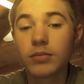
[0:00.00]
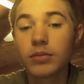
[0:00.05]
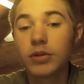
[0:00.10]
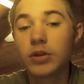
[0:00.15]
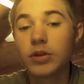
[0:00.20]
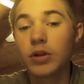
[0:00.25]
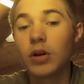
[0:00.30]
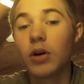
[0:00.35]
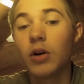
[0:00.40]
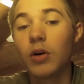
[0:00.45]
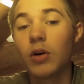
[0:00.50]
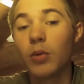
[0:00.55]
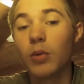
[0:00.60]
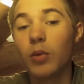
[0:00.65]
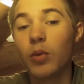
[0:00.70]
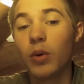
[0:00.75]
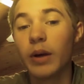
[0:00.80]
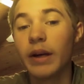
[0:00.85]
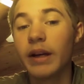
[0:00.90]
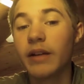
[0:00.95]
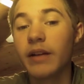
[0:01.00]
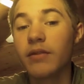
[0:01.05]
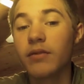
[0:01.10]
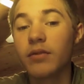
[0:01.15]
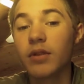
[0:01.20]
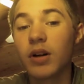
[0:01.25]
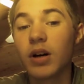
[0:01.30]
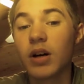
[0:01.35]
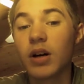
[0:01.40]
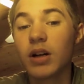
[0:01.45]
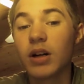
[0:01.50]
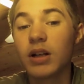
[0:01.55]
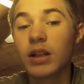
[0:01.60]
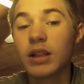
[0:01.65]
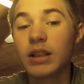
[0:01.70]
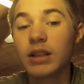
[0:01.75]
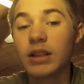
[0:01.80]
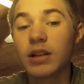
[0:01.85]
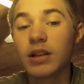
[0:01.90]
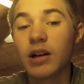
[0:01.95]
So we can
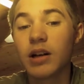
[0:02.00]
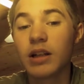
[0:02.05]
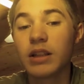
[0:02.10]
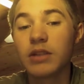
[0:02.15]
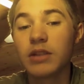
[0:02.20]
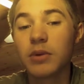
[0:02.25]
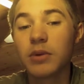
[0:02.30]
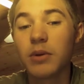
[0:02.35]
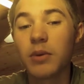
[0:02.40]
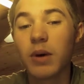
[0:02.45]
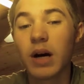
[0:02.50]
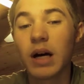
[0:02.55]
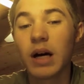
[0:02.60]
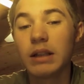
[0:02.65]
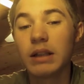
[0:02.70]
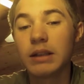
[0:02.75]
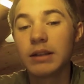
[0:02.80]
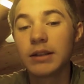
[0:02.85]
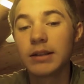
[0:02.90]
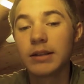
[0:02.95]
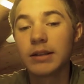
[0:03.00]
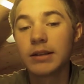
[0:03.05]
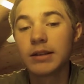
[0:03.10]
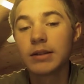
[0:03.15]
vlog as long as we want.